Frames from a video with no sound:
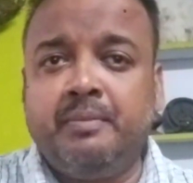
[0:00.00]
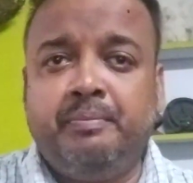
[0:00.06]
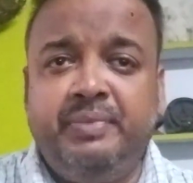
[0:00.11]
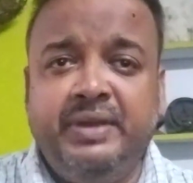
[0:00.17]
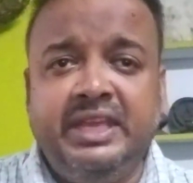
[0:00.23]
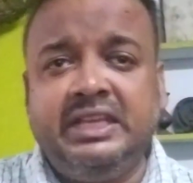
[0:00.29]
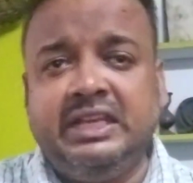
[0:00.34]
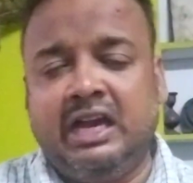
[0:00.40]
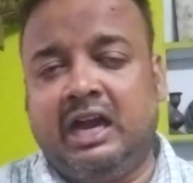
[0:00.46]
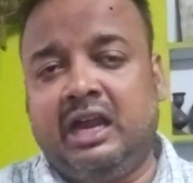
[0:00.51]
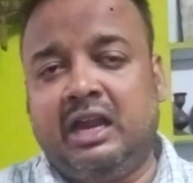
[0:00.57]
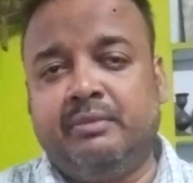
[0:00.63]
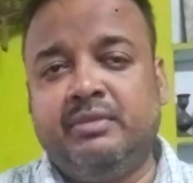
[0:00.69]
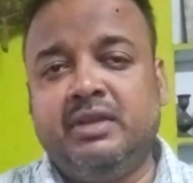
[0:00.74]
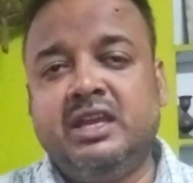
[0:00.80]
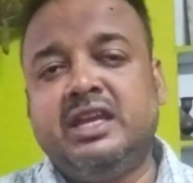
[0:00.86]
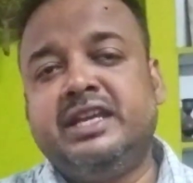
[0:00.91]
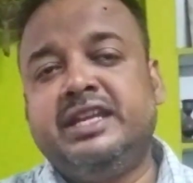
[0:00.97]

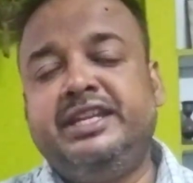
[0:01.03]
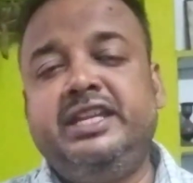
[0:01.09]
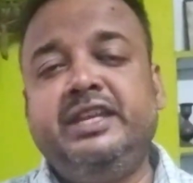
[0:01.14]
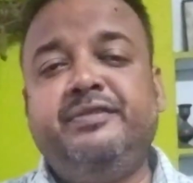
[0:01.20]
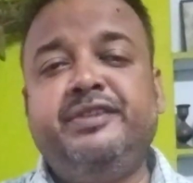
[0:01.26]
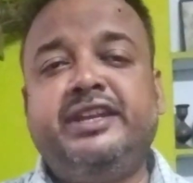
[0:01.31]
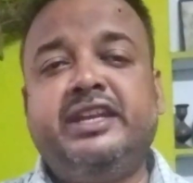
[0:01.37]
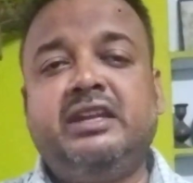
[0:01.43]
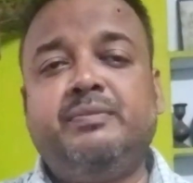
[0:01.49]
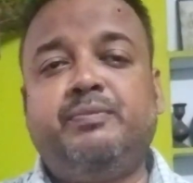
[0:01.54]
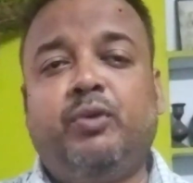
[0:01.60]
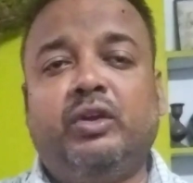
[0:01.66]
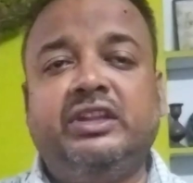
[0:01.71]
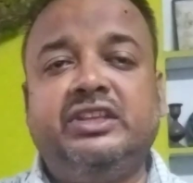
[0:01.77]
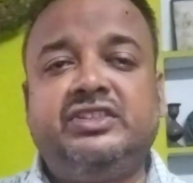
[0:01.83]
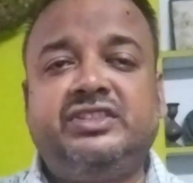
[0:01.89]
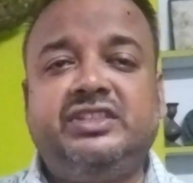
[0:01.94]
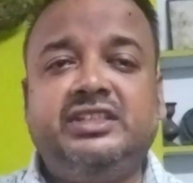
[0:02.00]
Brigham dividend
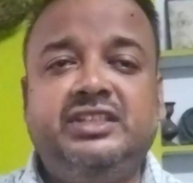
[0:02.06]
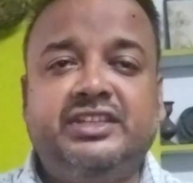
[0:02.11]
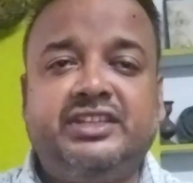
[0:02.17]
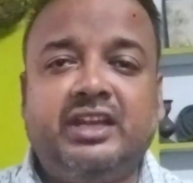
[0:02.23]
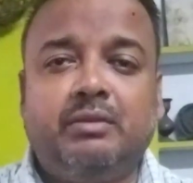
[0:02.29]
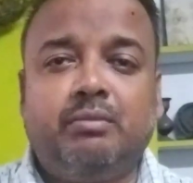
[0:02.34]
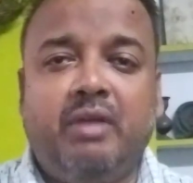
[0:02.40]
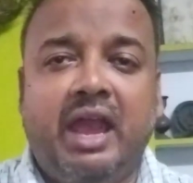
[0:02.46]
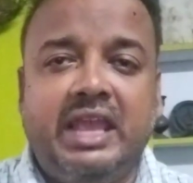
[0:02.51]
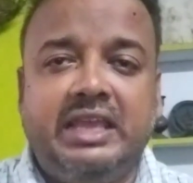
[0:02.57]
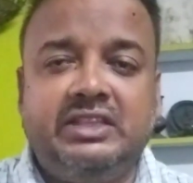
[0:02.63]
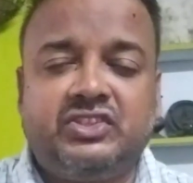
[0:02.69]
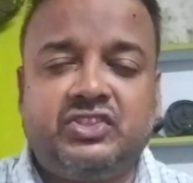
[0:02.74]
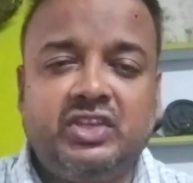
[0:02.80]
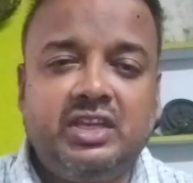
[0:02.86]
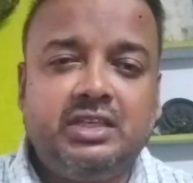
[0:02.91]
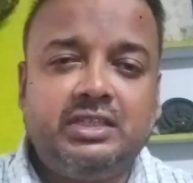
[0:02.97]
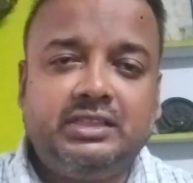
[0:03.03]
policy
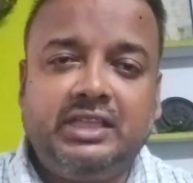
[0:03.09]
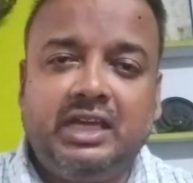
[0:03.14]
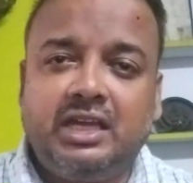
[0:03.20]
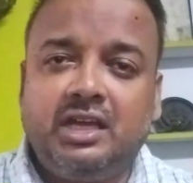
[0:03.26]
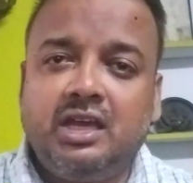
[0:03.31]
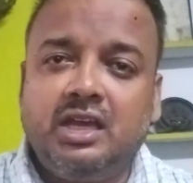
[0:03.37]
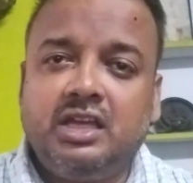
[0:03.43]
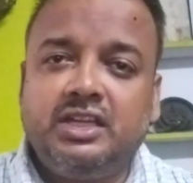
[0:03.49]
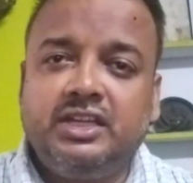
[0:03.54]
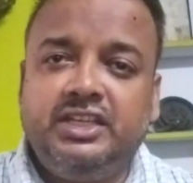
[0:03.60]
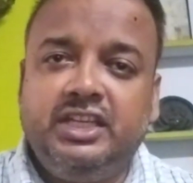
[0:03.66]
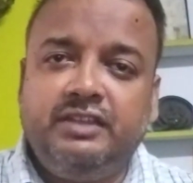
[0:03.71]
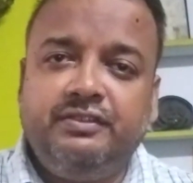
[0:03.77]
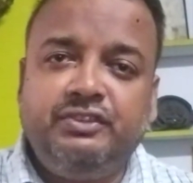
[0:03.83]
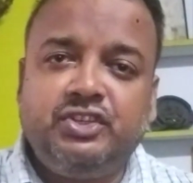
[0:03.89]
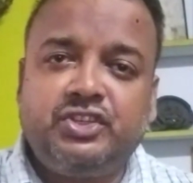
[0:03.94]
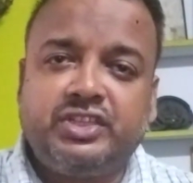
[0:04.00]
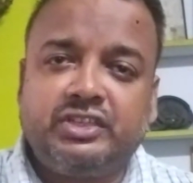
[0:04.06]
determines the
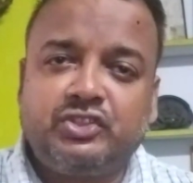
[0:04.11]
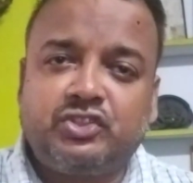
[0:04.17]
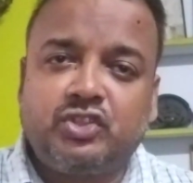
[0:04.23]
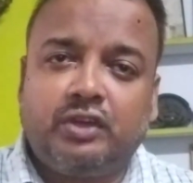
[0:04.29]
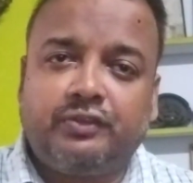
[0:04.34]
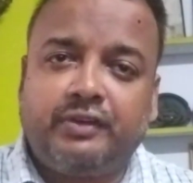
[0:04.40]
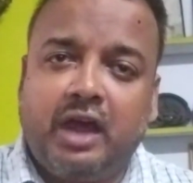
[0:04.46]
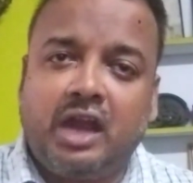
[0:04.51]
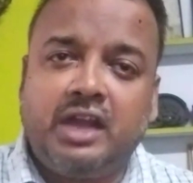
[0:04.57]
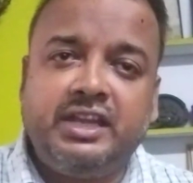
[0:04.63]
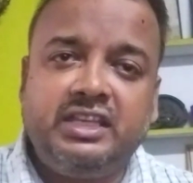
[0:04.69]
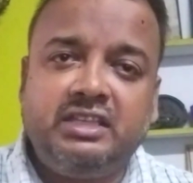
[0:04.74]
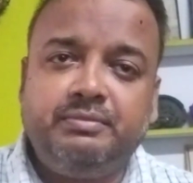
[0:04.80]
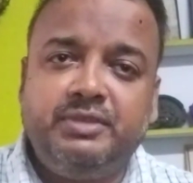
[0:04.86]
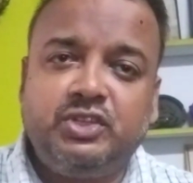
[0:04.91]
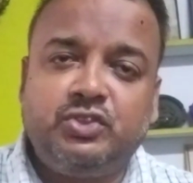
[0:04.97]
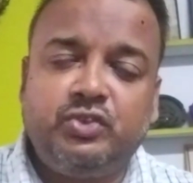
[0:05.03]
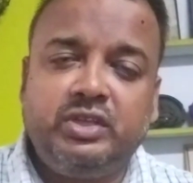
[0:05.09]
divisions of
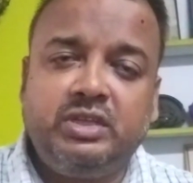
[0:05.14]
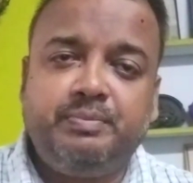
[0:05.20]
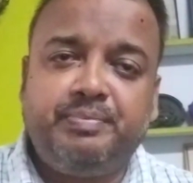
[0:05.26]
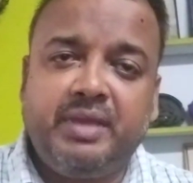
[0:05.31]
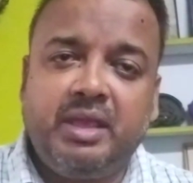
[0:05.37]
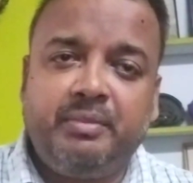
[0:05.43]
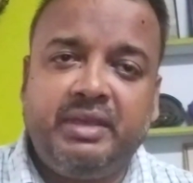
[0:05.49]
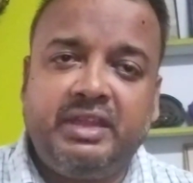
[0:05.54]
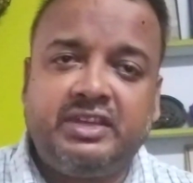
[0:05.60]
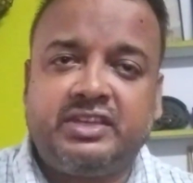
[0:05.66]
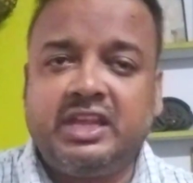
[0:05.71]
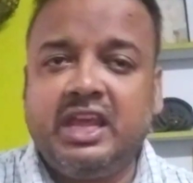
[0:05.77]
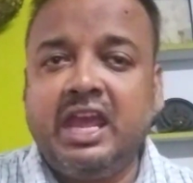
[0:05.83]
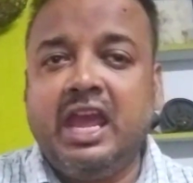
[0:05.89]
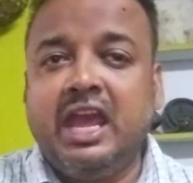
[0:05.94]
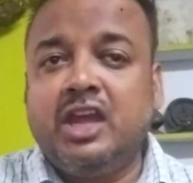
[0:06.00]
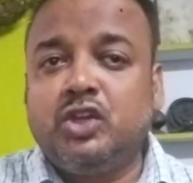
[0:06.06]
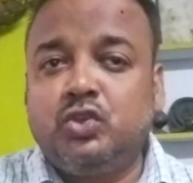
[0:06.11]
earning between payment
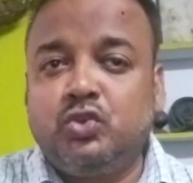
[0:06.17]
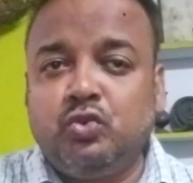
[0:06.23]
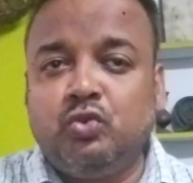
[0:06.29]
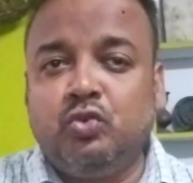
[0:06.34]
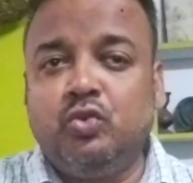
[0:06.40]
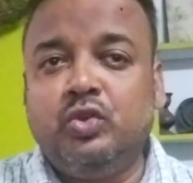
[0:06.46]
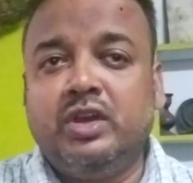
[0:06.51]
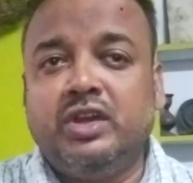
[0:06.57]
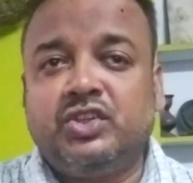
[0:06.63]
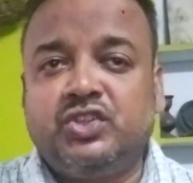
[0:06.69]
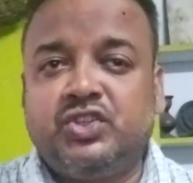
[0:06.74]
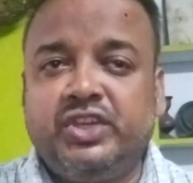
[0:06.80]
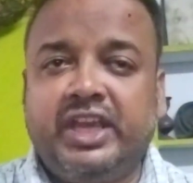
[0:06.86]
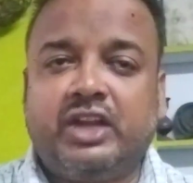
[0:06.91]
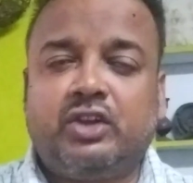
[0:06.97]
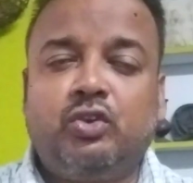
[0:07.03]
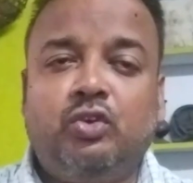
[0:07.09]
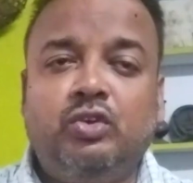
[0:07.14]
to
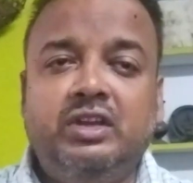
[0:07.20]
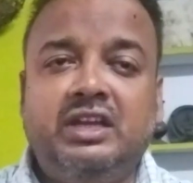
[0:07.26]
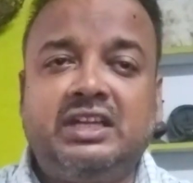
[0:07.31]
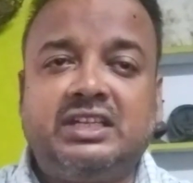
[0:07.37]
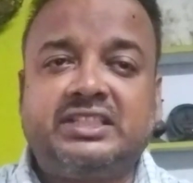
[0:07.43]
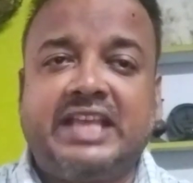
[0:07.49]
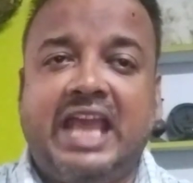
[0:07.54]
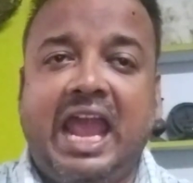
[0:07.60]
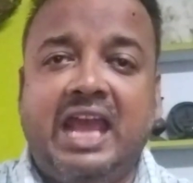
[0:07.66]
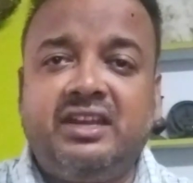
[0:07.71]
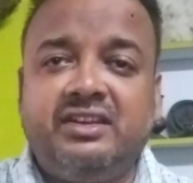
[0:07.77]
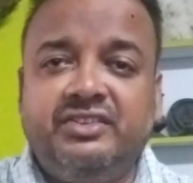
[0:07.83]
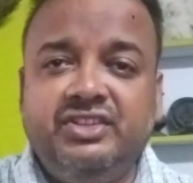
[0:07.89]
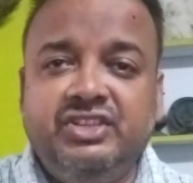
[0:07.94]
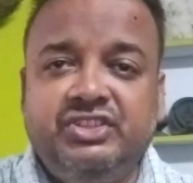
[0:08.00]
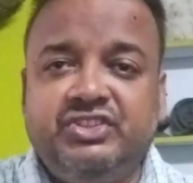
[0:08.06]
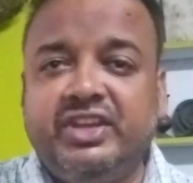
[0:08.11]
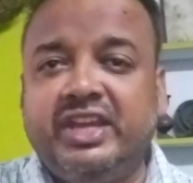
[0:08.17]
shareholders and
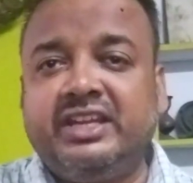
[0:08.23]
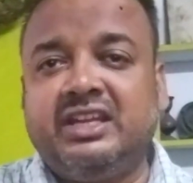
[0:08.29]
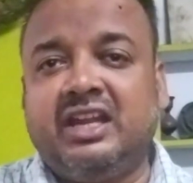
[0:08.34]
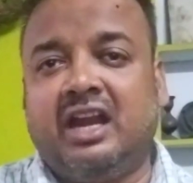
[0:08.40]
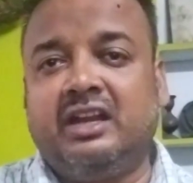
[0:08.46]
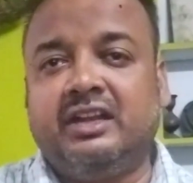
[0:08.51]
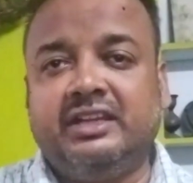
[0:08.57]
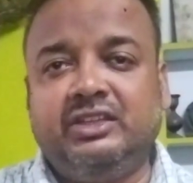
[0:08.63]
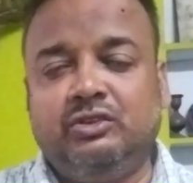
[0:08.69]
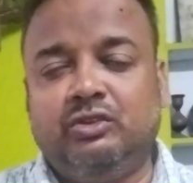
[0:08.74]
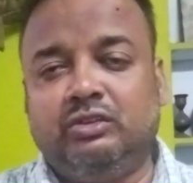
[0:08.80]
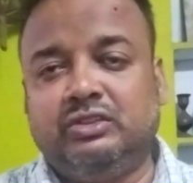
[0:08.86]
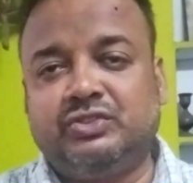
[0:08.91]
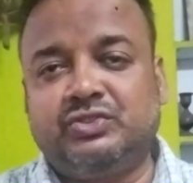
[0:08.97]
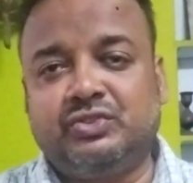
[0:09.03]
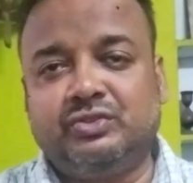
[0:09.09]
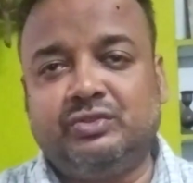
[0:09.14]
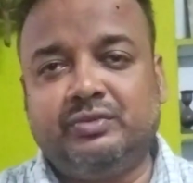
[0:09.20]
retained earning
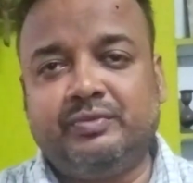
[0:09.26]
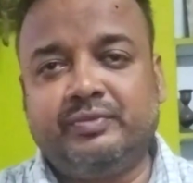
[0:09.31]
also.